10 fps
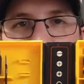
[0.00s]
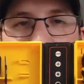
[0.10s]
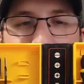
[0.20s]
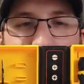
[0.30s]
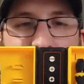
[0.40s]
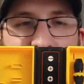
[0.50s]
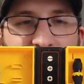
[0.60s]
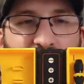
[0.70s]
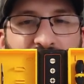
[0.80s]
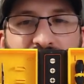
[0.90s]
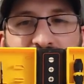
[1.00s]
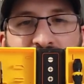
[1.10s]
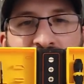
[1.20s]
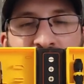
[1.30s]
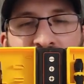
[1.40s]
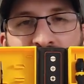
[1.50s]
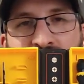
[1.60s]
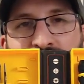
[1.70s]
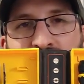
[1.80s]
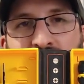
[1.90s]
a whole bunch of bits that are very
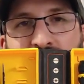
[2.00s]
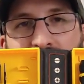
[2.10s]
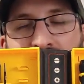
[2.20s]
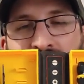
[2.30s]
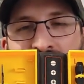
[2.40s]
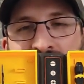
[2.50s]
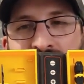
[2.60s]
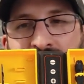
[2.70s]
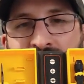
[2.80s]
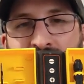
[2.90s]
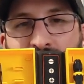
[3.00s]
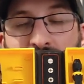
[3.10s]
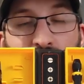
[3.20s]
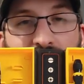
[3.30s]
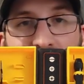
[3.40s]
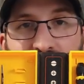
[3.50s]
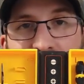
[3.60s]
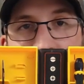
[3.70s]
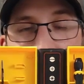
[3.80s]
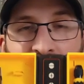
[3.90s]
useful, and I really
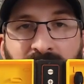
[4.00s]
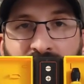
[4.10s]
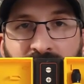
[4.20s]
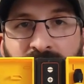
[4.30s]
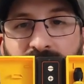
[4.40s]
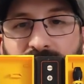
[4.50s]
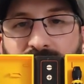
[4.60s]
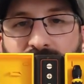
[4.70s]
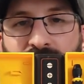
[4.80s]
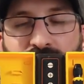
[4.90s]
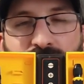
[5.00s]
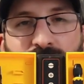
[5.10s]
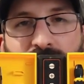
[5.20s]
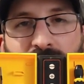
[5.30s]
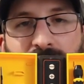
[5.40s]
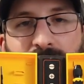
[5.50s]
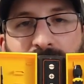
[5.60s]
actually like this toolkit.